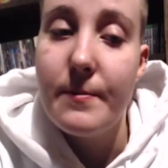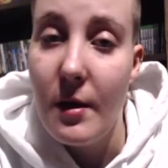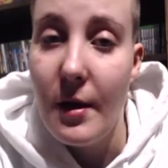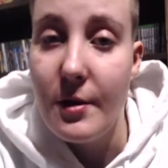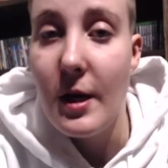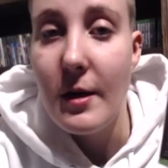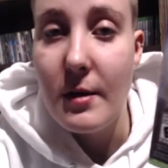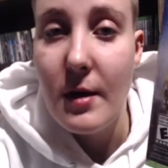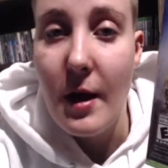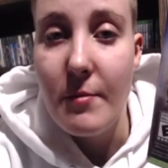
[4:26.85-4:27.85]
Yeah, you gotta
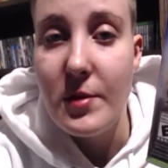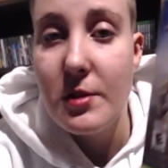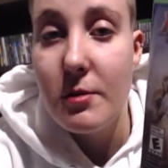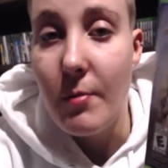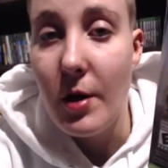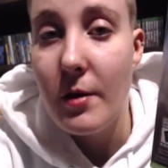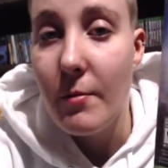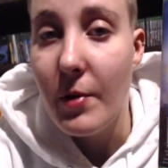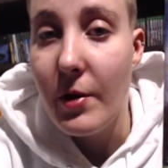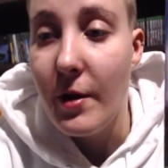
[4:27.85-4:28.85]
kind of be smart
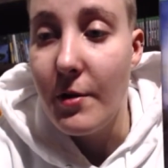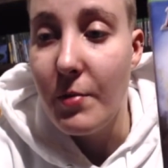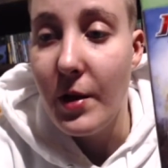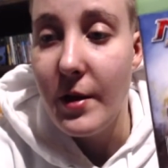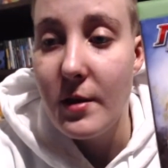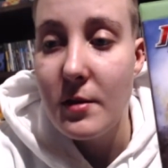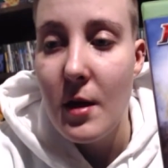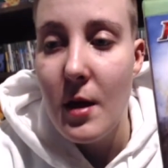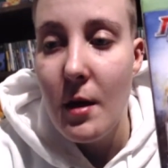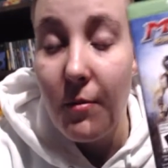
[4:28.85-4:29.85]
about how you play this,
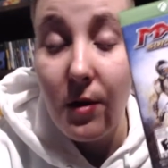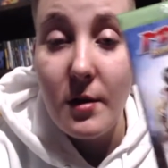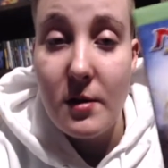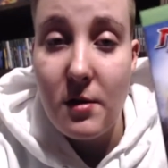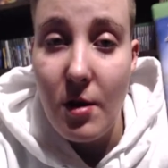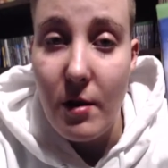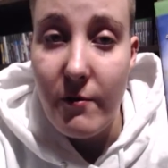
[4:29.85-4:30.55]
but it is a lot of